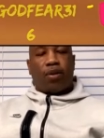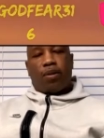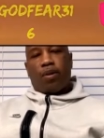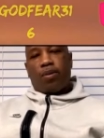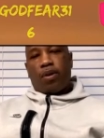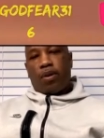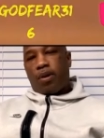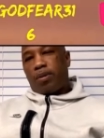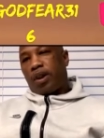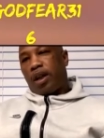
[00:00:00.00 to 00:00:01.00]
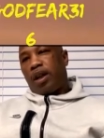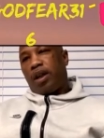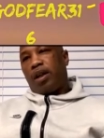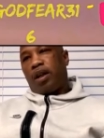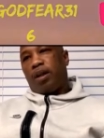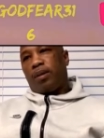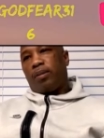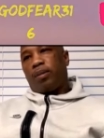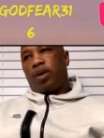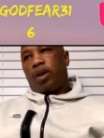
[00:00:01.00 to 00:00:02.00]
signed to him. You know what I'm
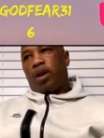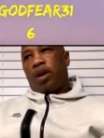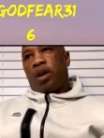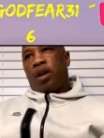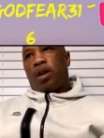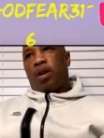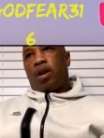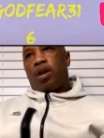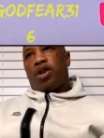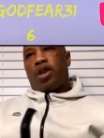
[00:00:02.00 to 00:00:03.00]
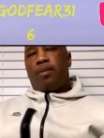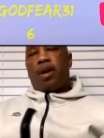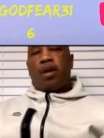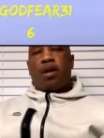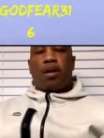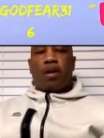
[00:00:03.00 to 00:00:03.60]
saying? Um, she, you